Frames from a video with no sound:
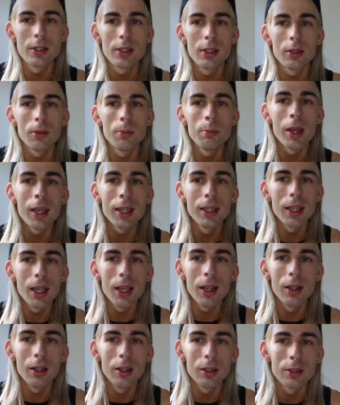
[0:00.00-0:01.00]
To make
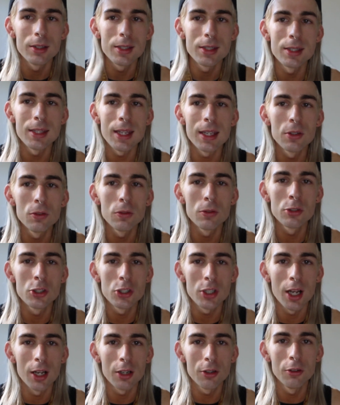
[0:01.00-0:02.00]
our sacral
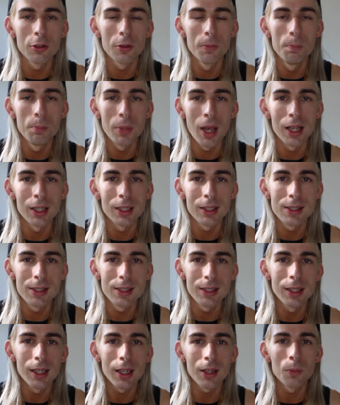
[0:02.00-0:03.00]
chakra
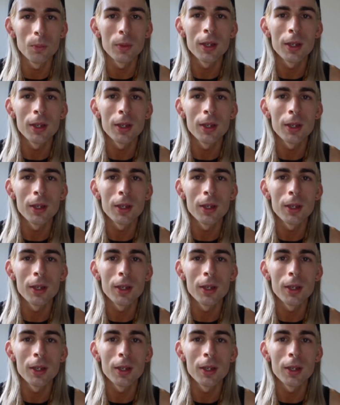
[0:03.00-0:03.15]
balanced again,